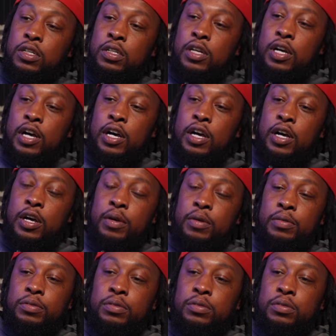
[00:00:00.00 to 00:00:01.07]
Uh
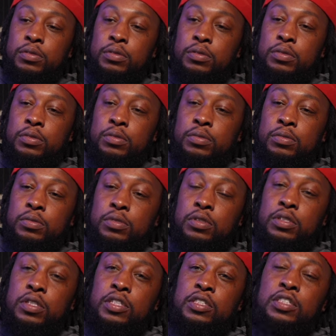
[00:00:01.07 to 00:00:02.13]

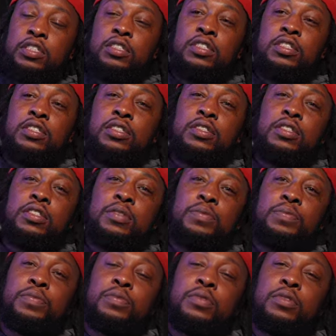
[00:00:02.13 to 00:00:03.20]
cause he just
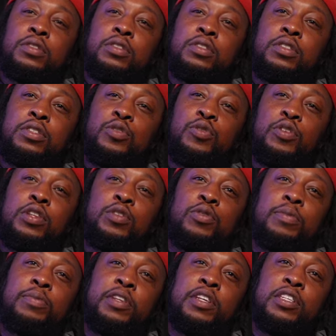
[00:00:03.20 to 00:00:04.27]
you really
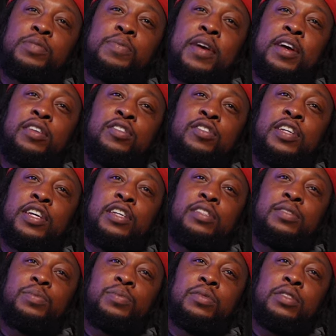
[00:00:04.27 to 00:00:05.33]
want me to expound on that?
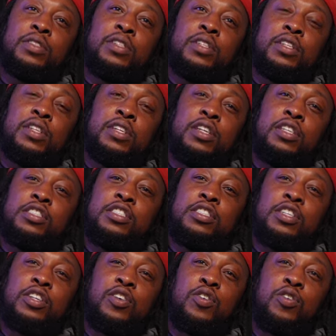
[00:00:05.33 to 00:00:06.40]
I do. He's just
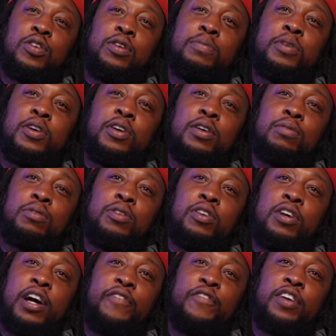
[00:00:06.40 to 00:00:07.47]
a cornball,
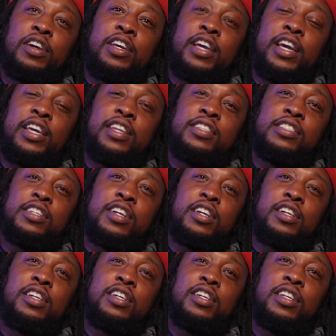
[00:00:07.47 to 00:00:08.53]
bro. I fucking hate his
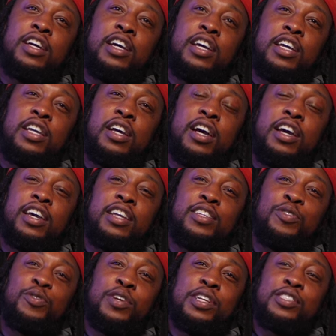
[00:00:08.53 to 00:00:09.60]
haircut. I hate, I hate the
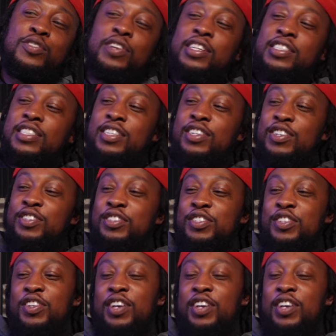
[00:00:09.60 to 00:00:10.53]
restaurants he go to.